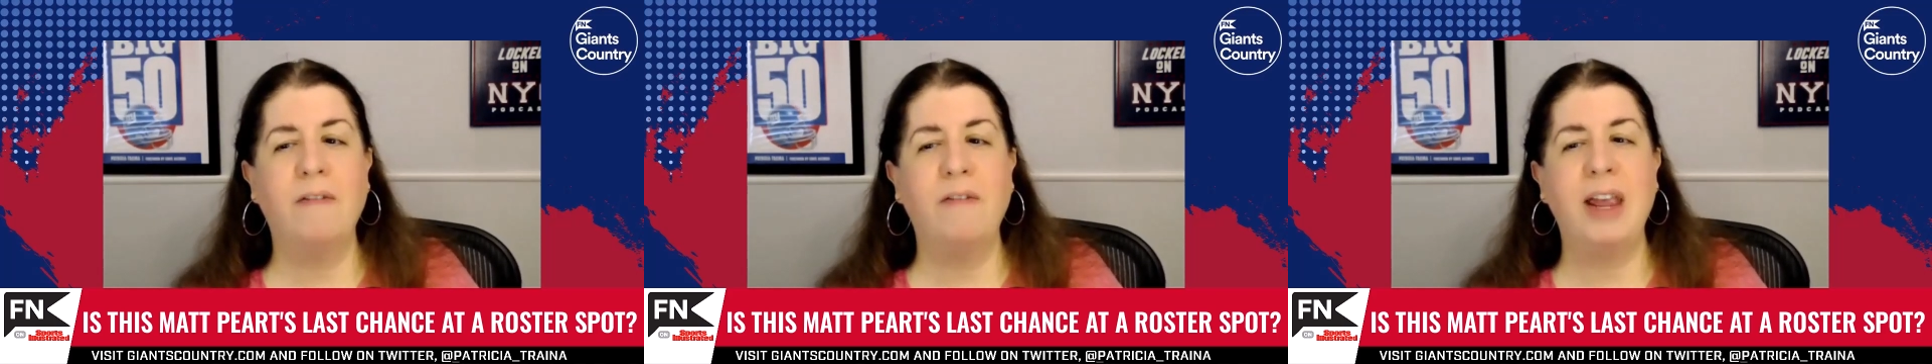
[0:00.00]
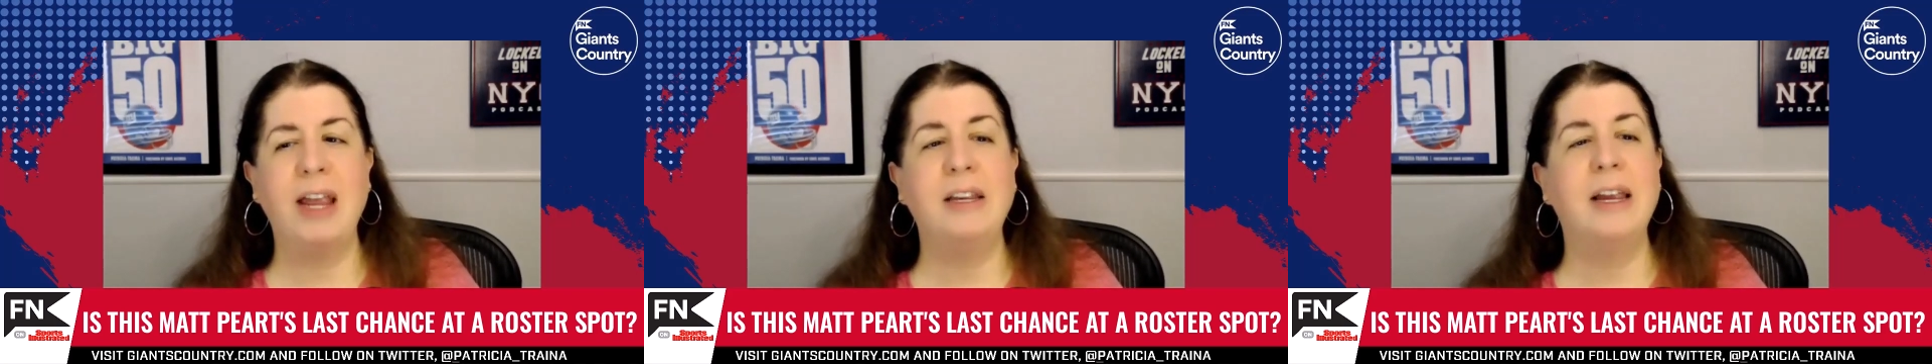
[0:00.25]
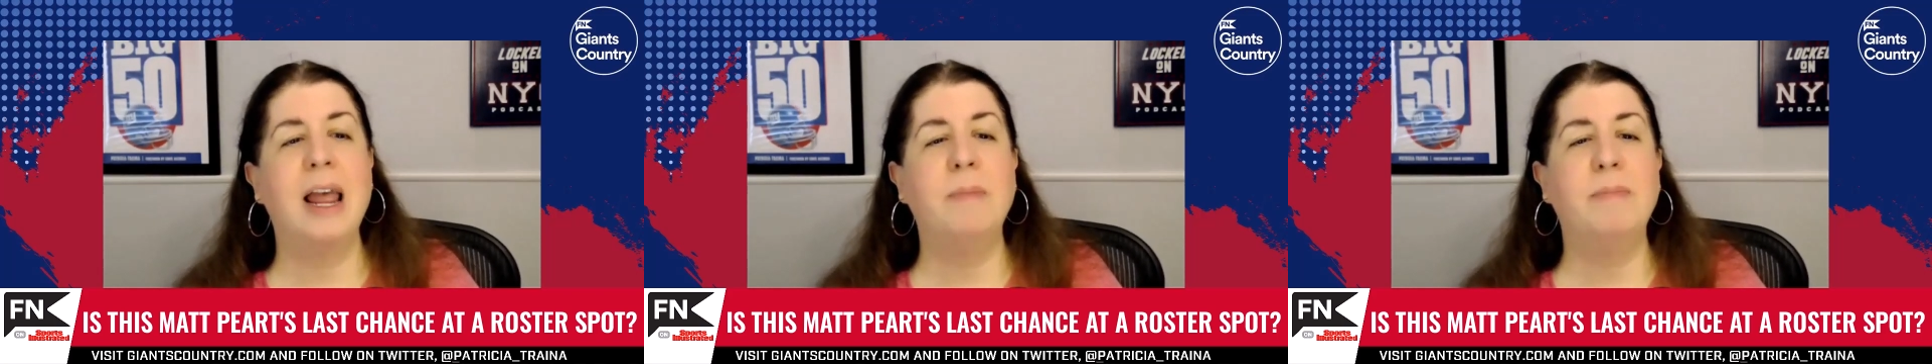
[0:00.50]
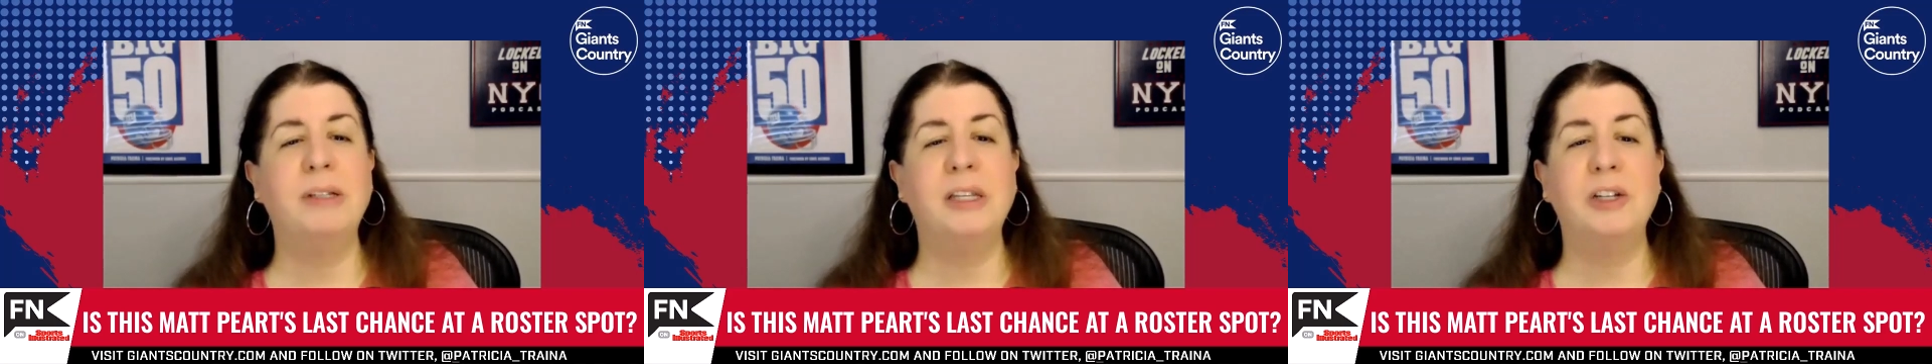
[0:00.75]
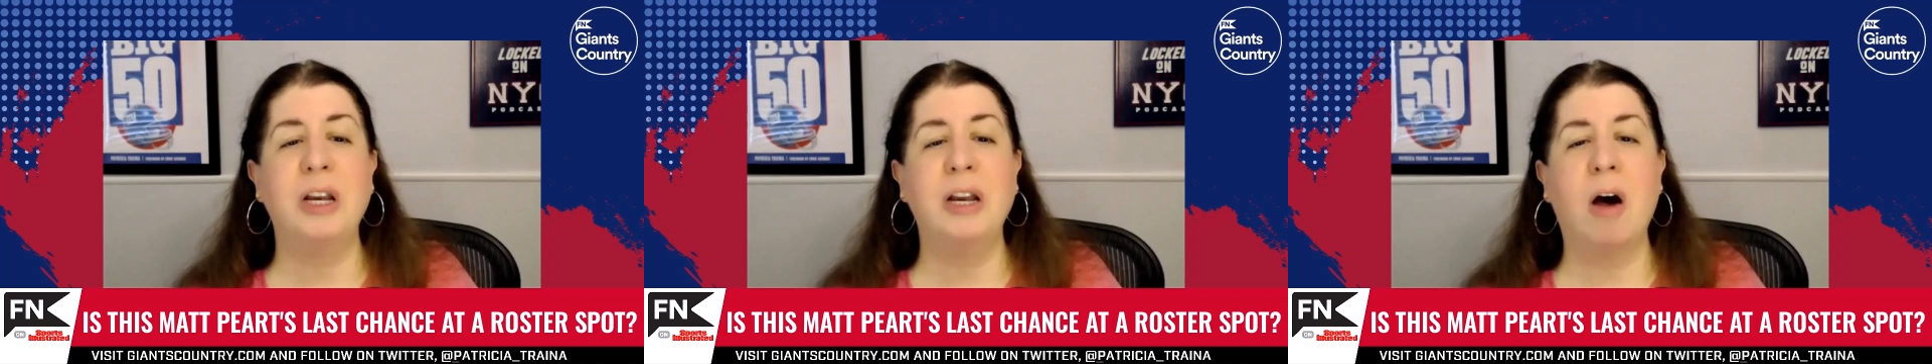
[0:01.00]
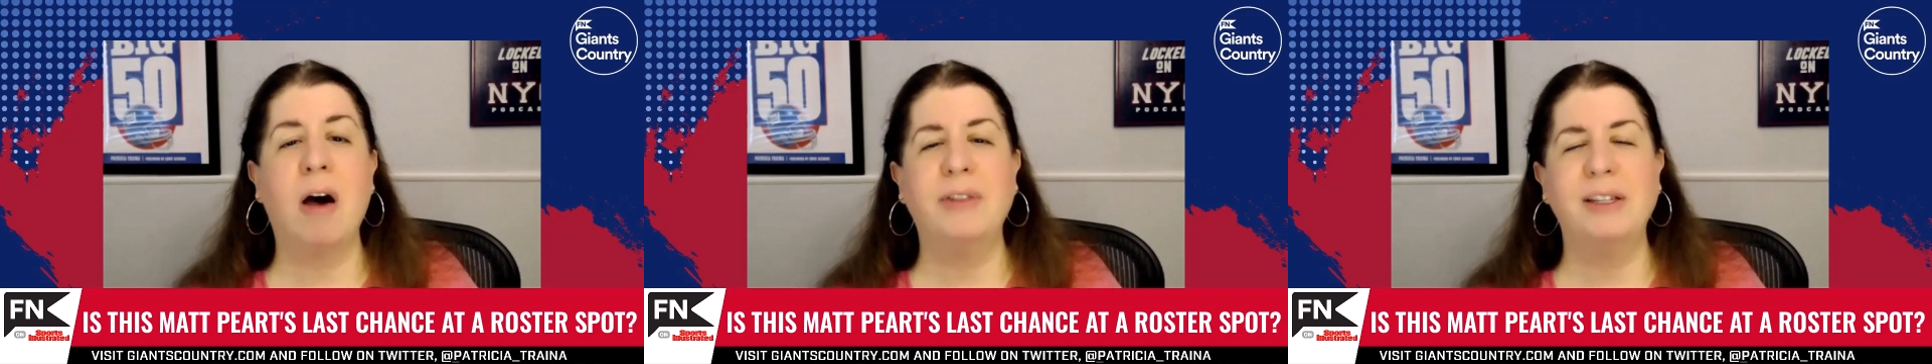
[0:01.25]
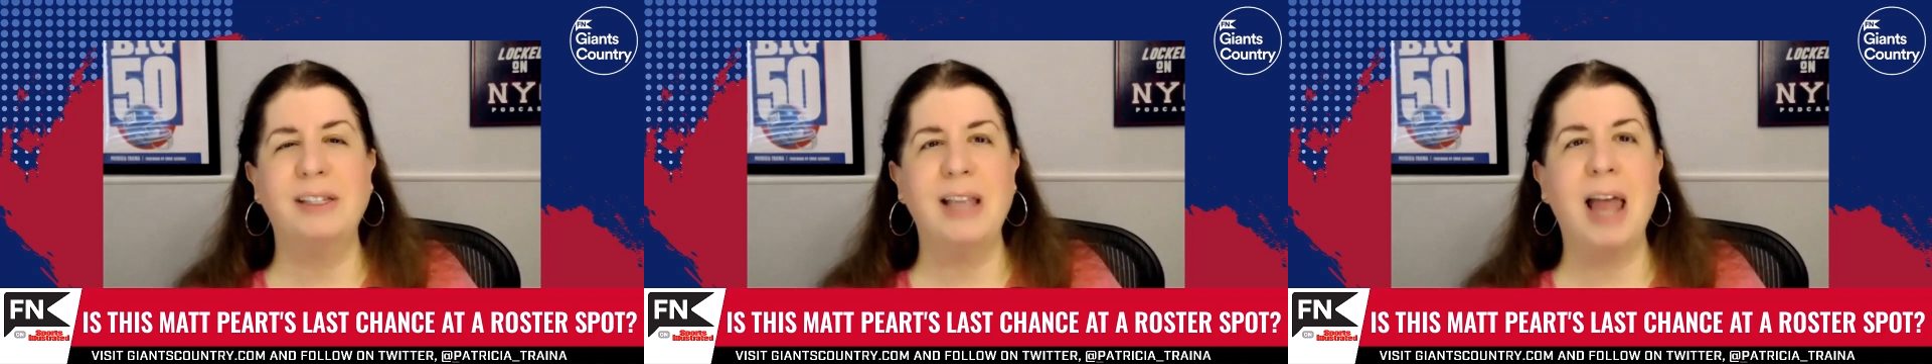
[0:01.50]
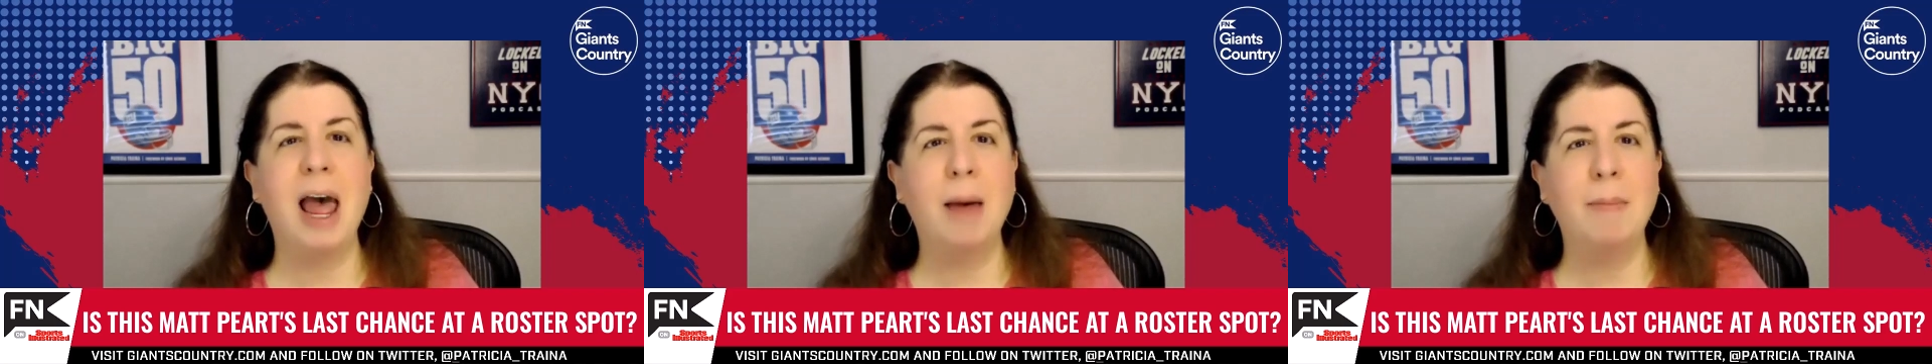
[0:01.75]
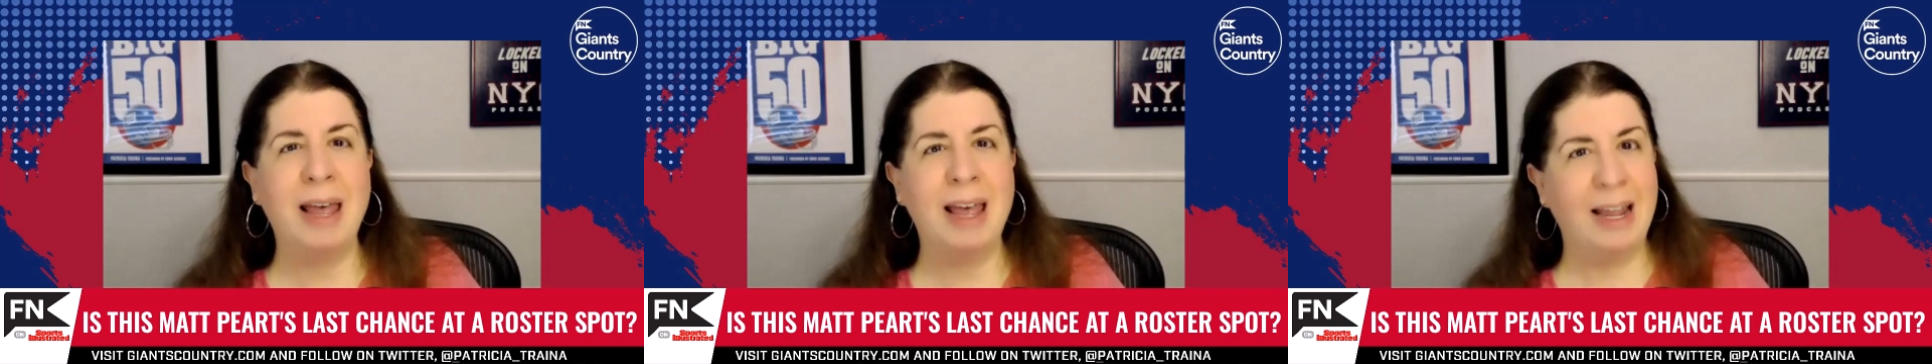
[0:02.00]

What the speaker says: feet to get positioning off the snap,